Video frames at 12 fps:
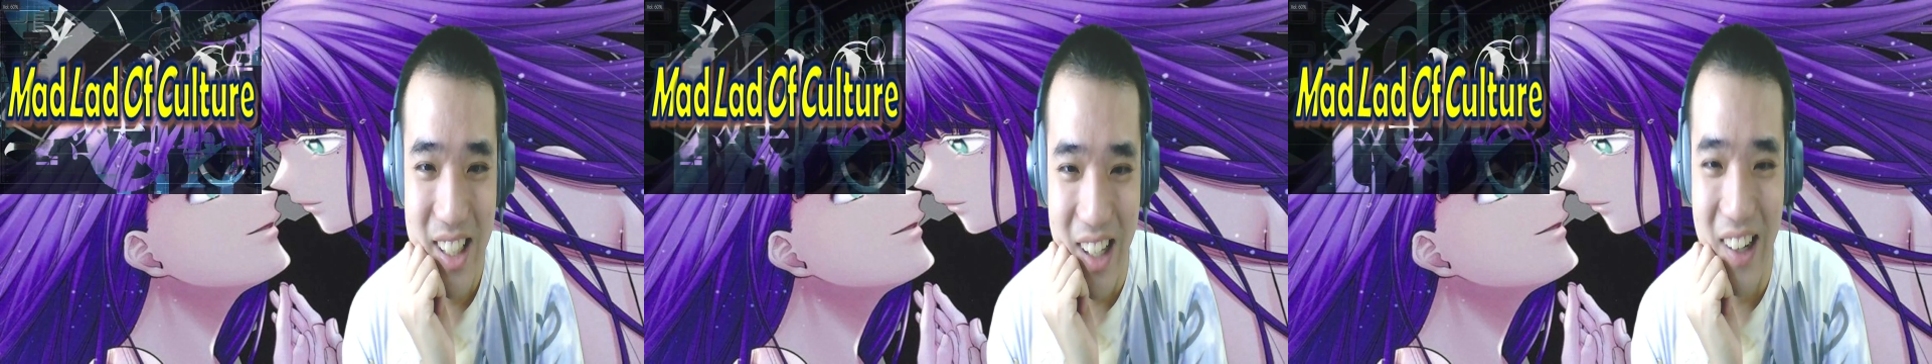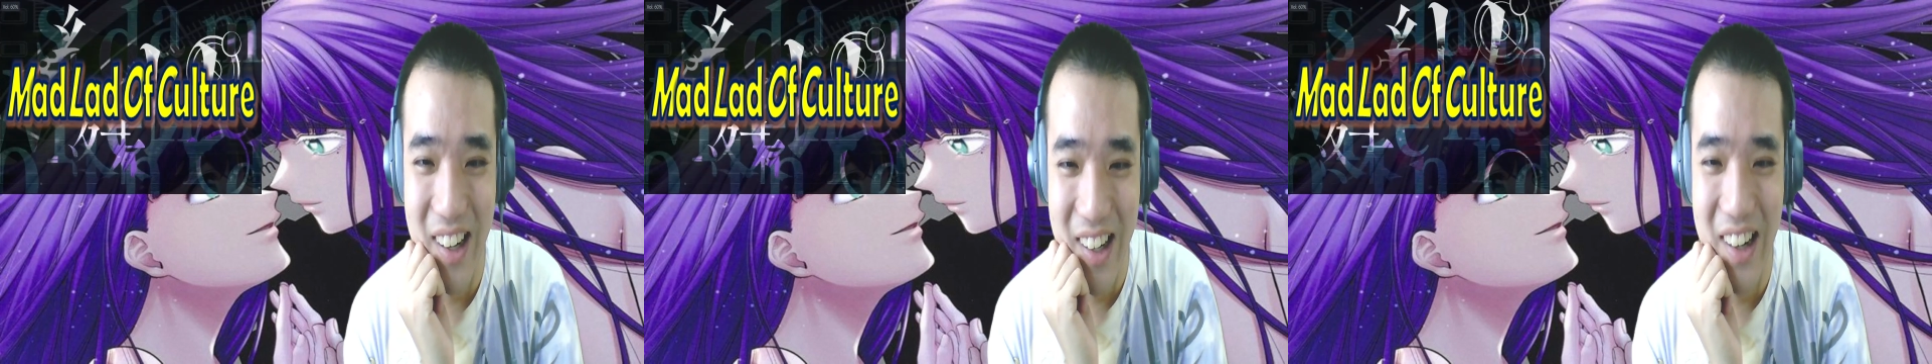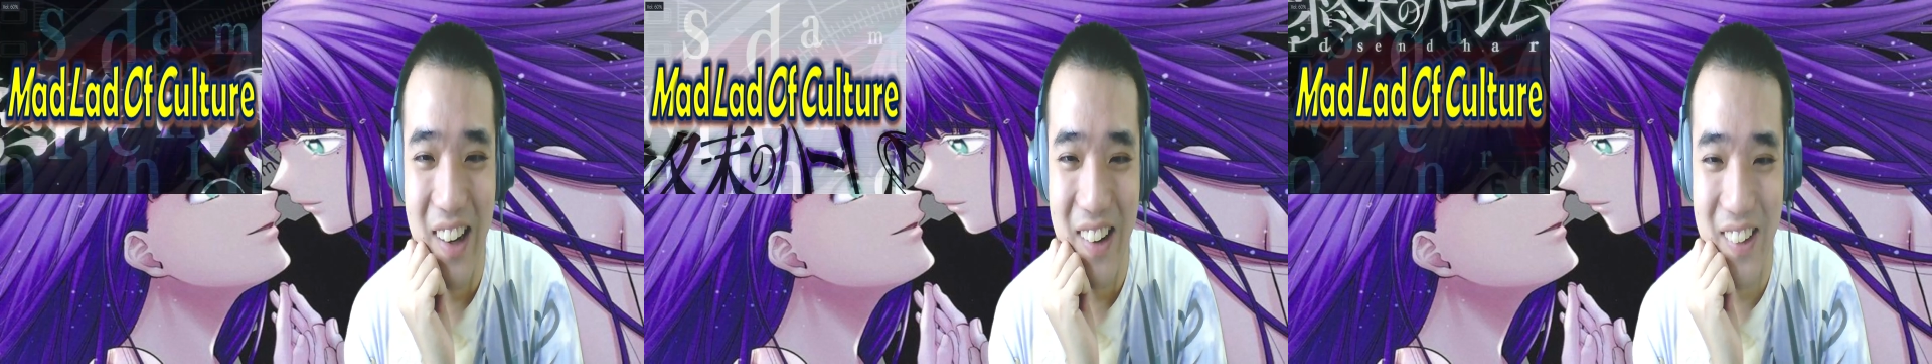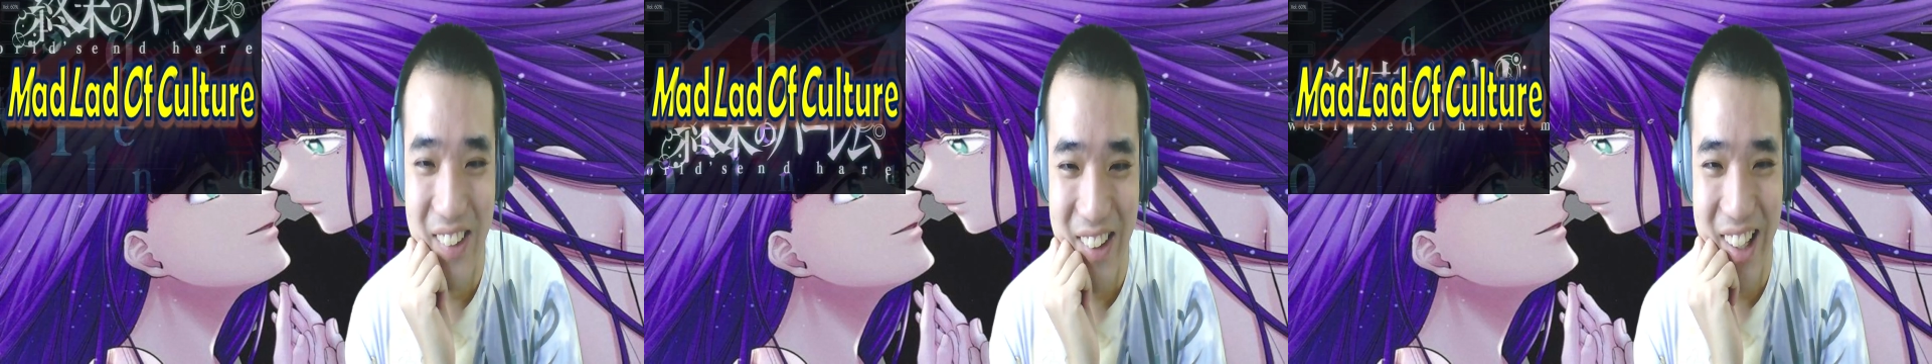
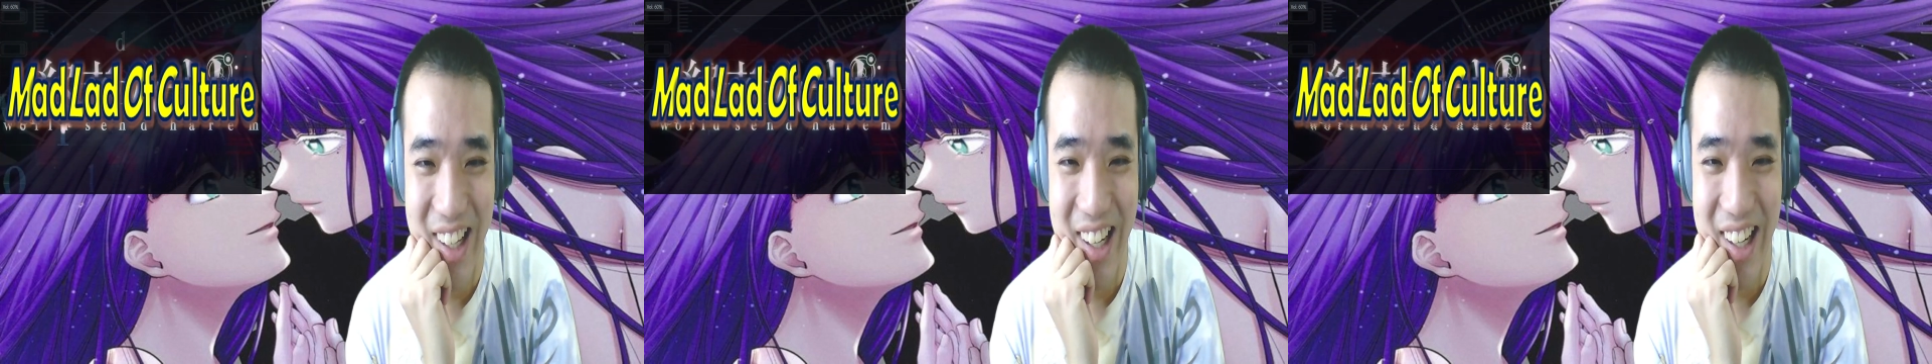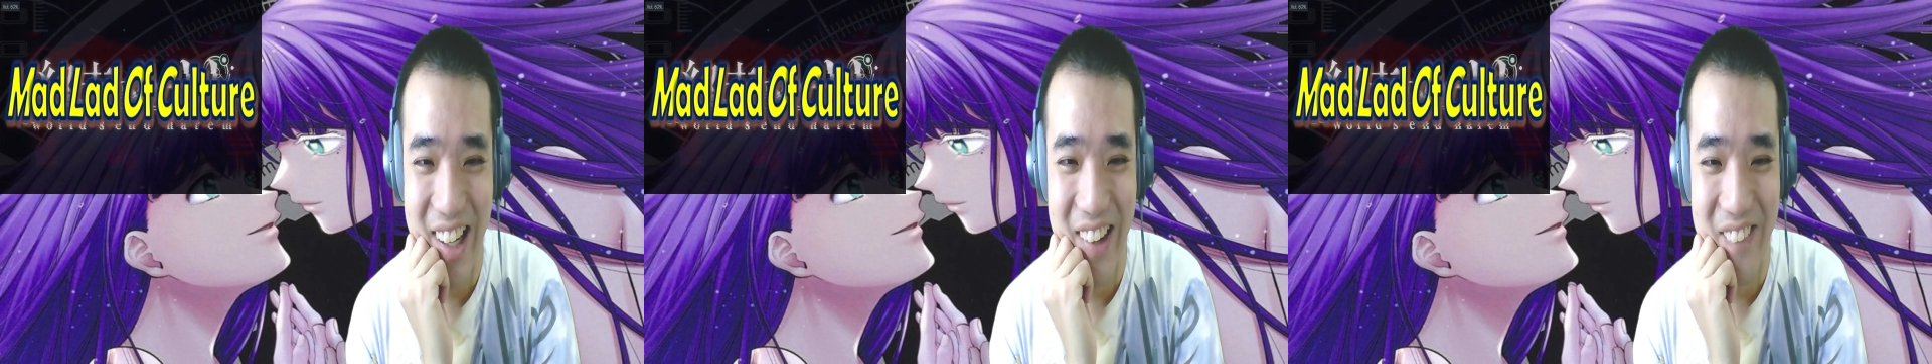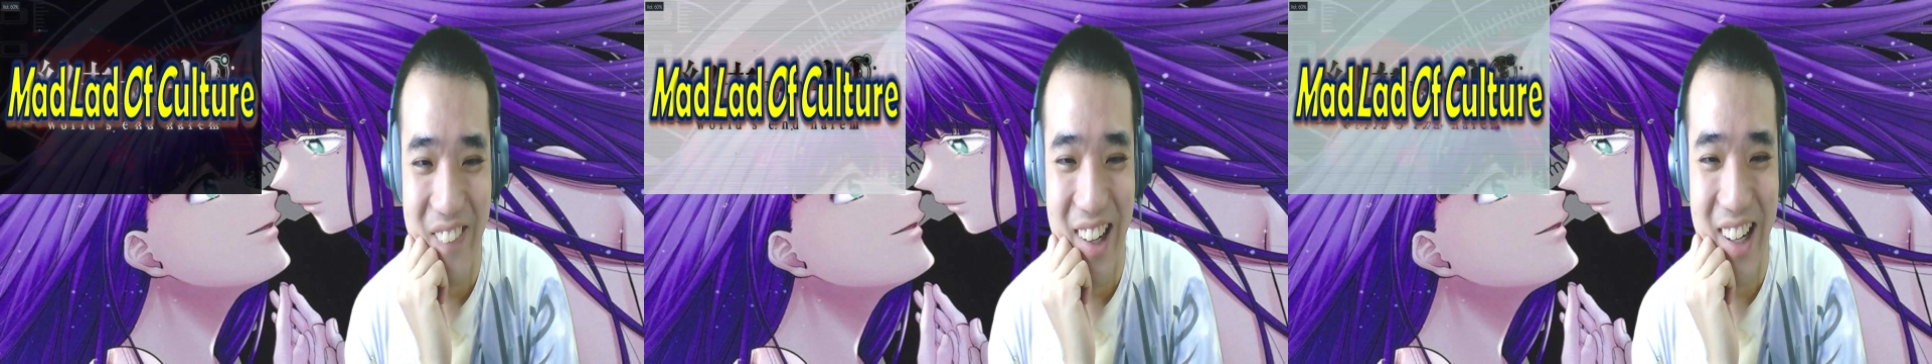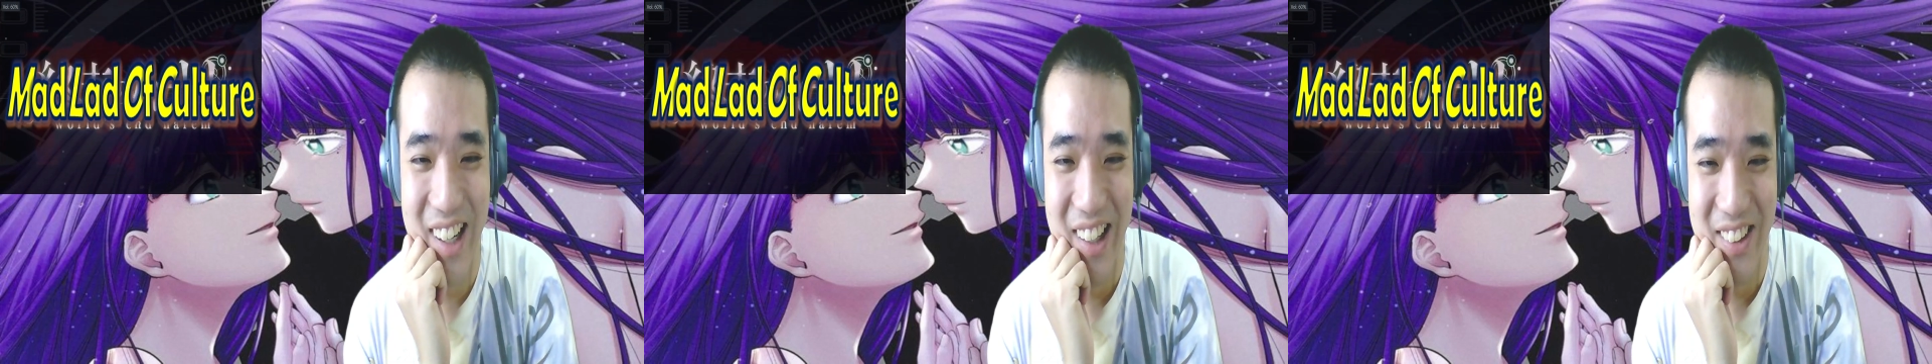Oh, yo,
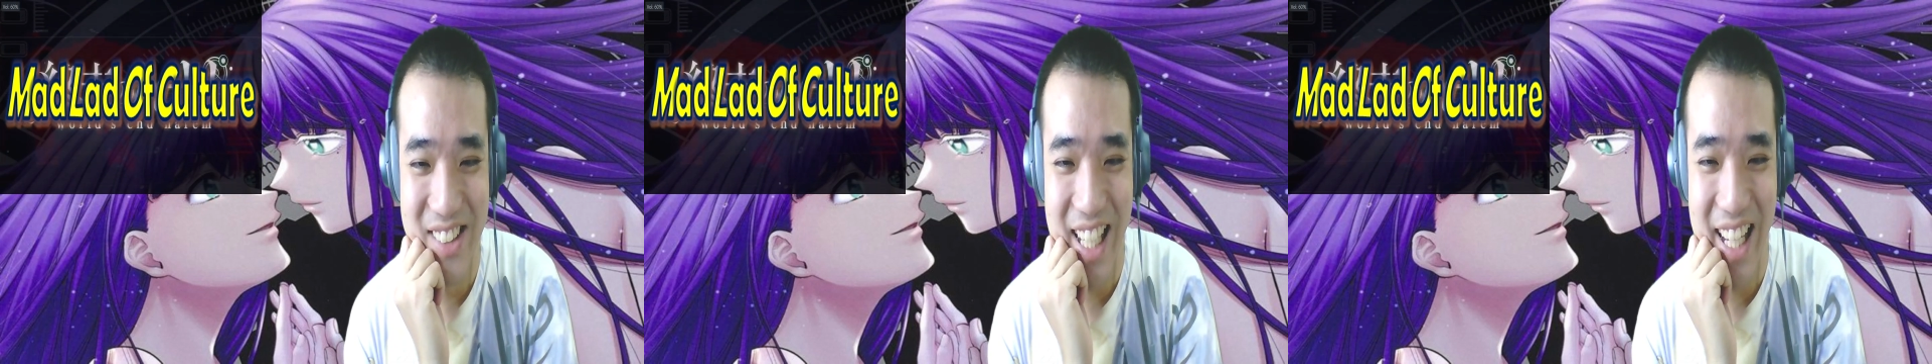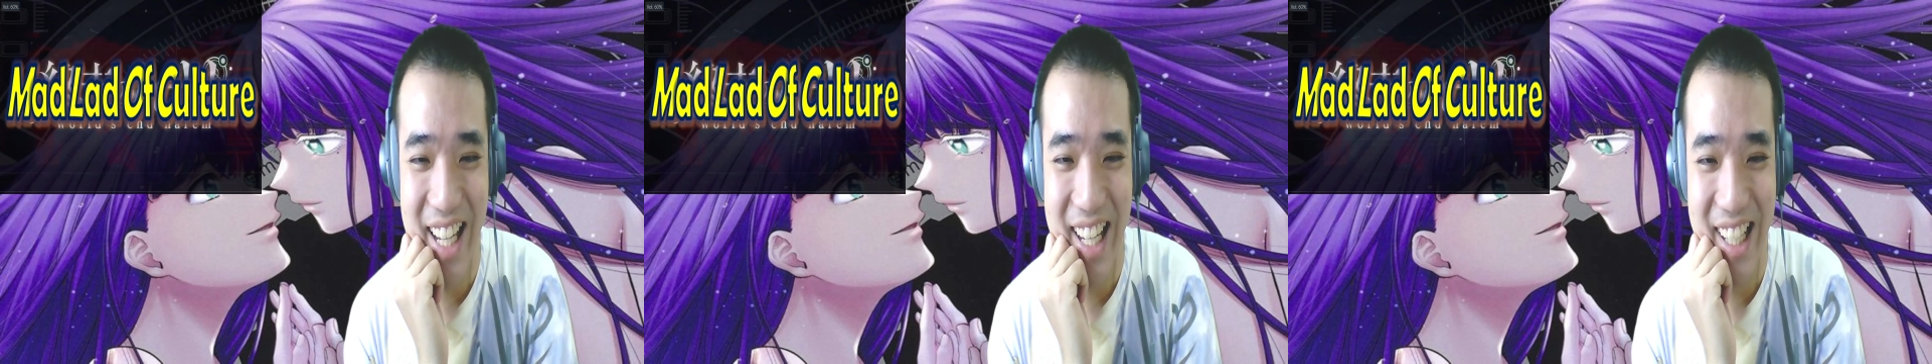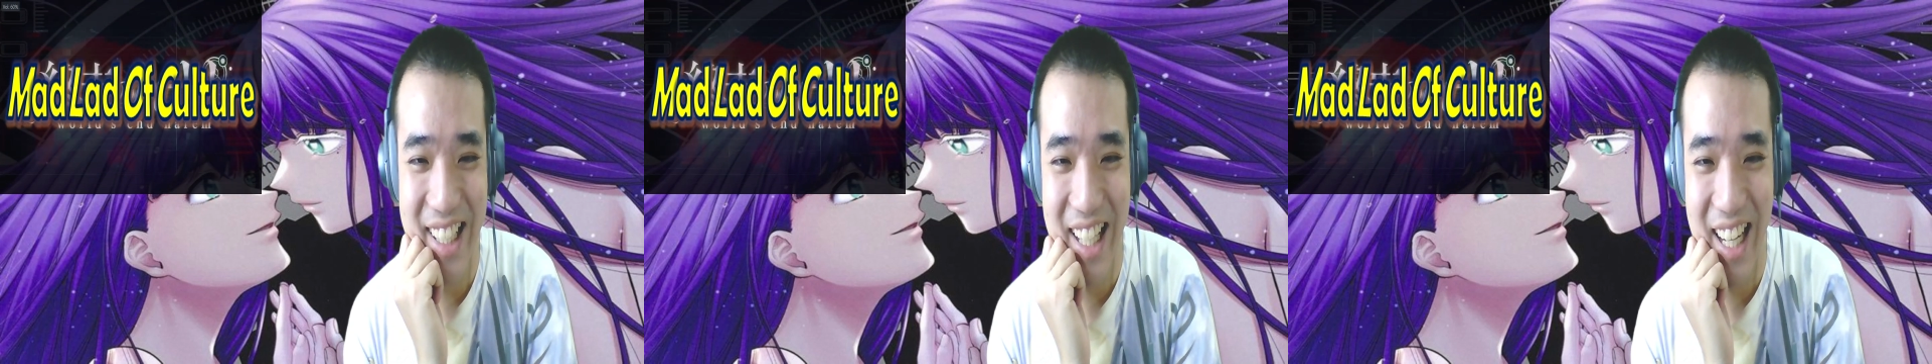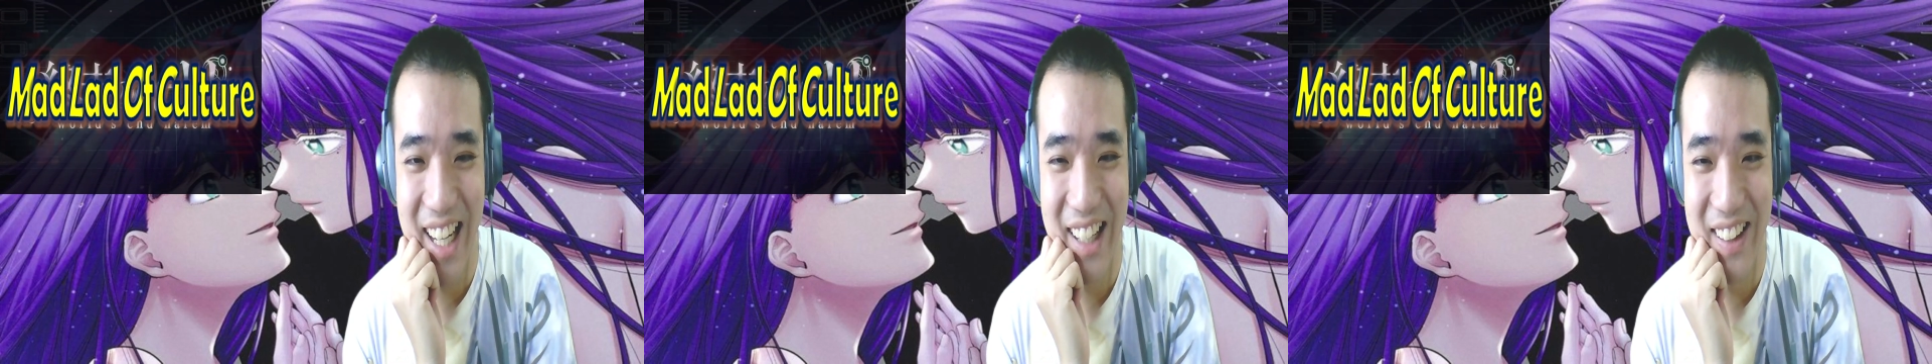World's End
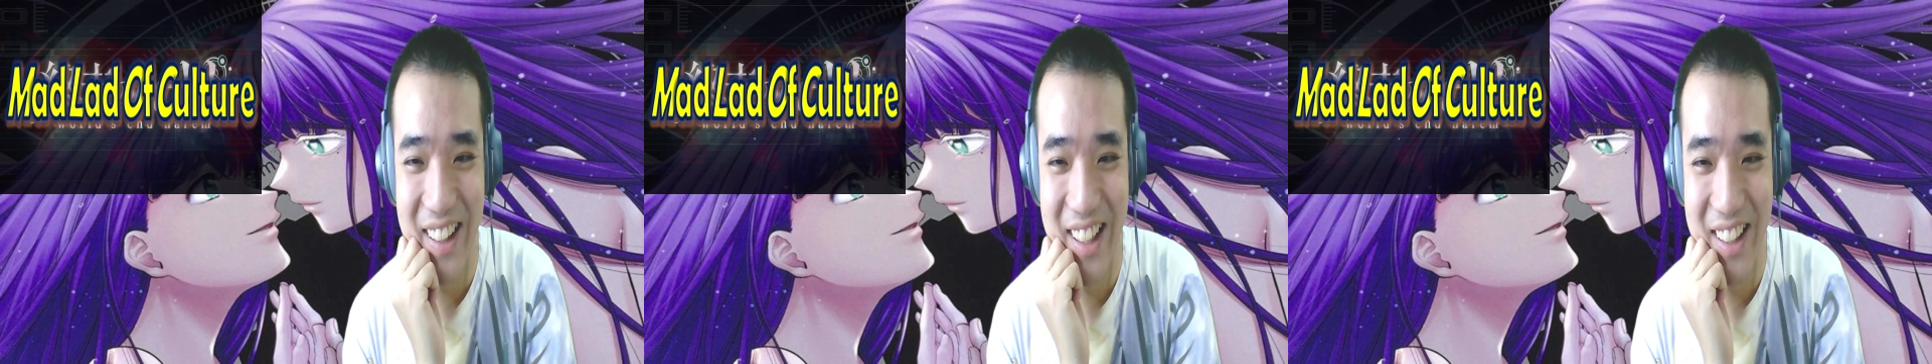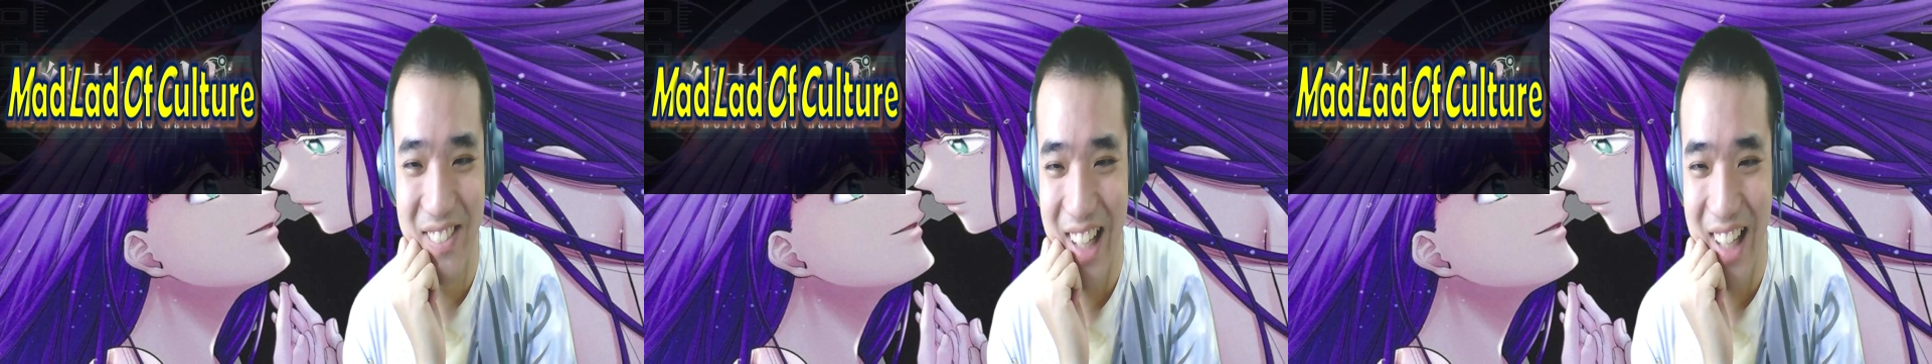Harem.